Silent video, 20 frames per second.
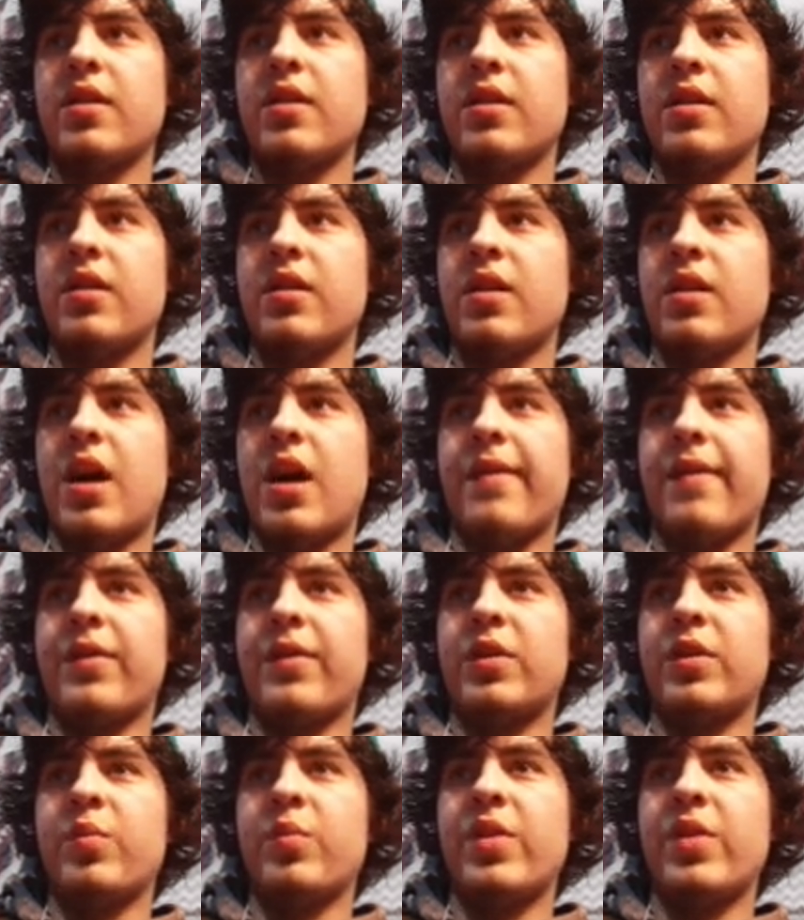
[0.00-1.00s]
I've
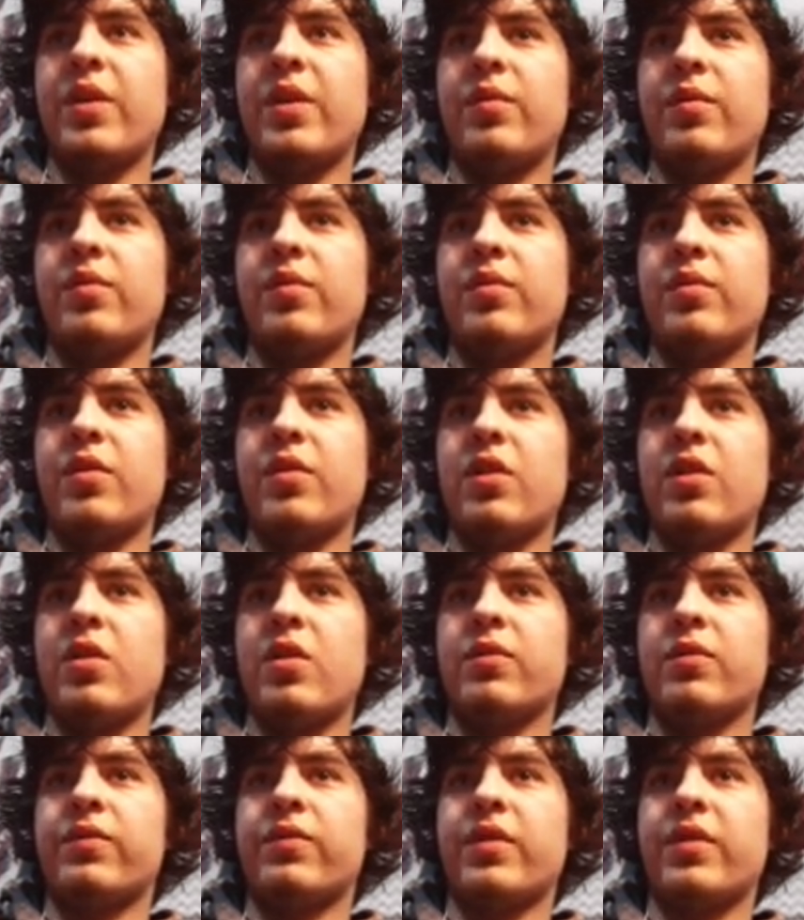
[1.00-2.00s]
only been
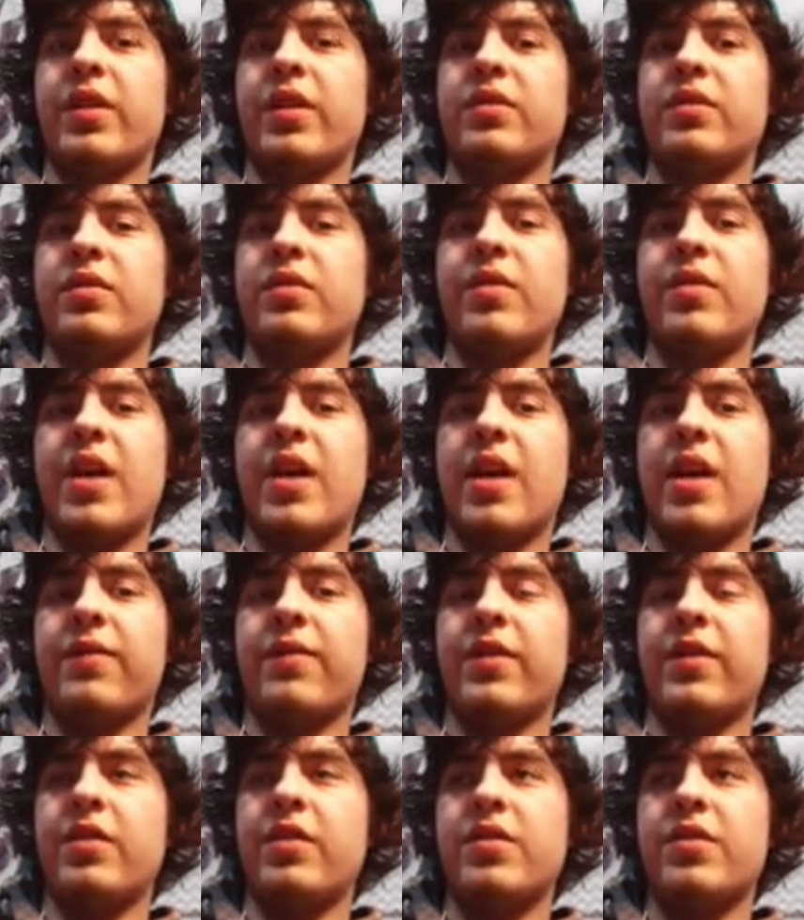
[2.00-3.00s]
along for like 2.5
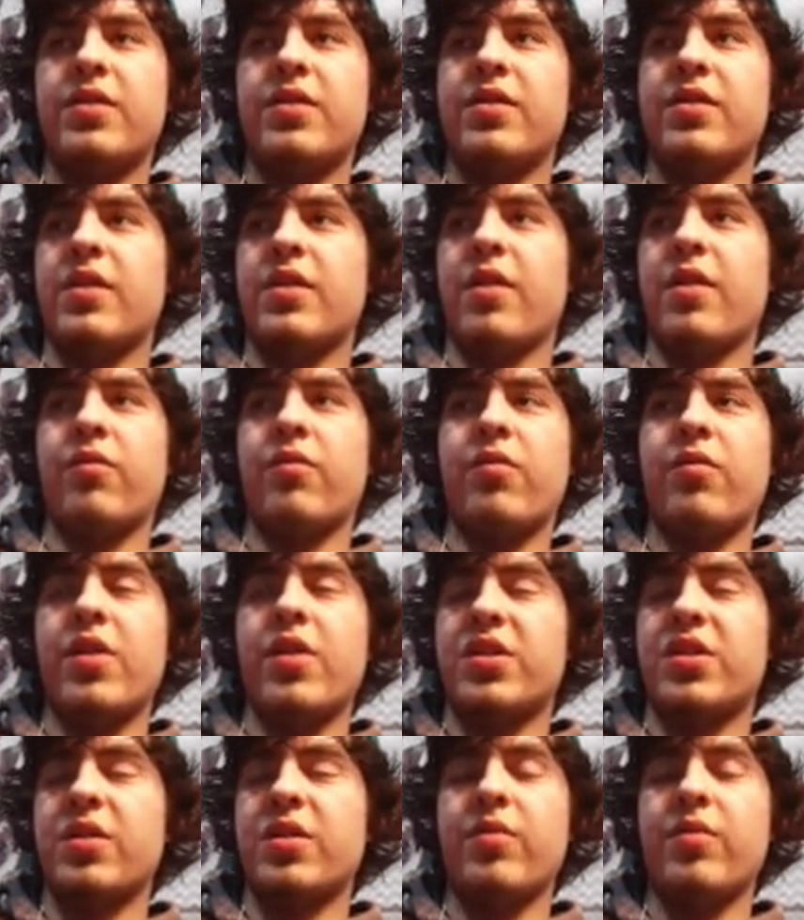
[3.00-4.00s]
years. I
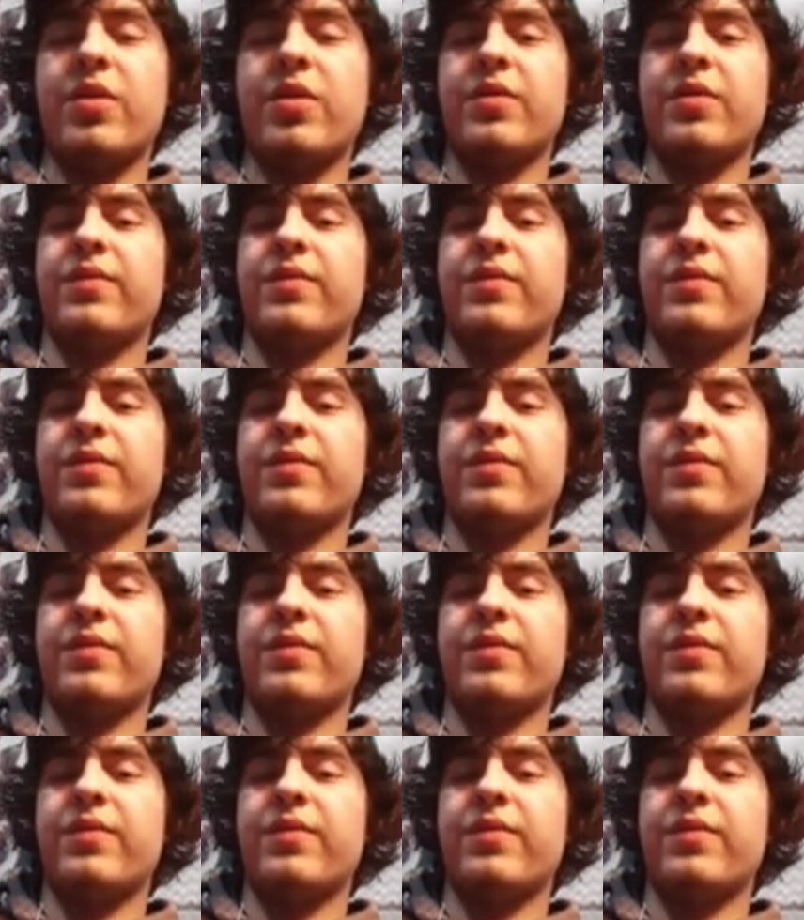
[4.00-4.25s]
wish I would have